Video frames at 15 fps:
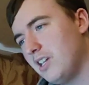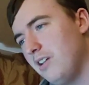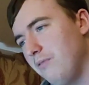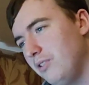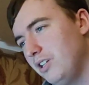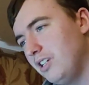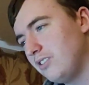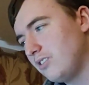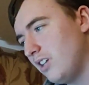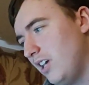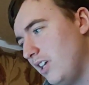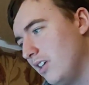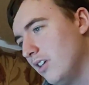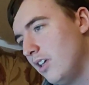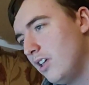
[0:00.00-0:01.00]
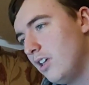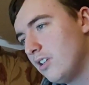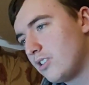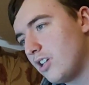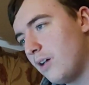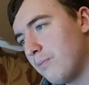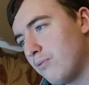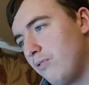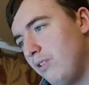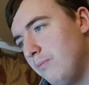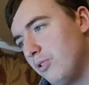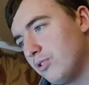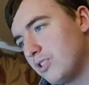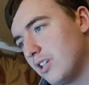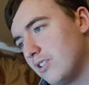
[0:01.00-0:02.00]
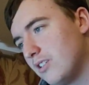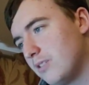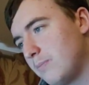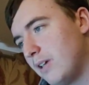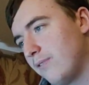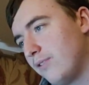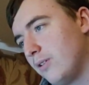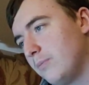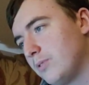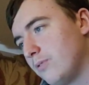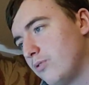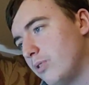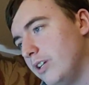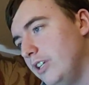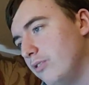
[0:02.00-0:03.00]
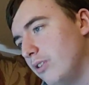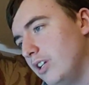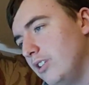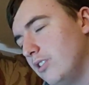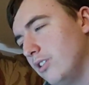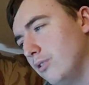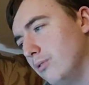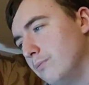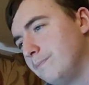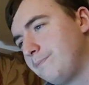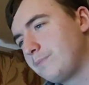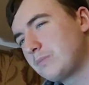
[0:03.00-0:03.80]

I can't really say. Top three most anticipated films of 2022.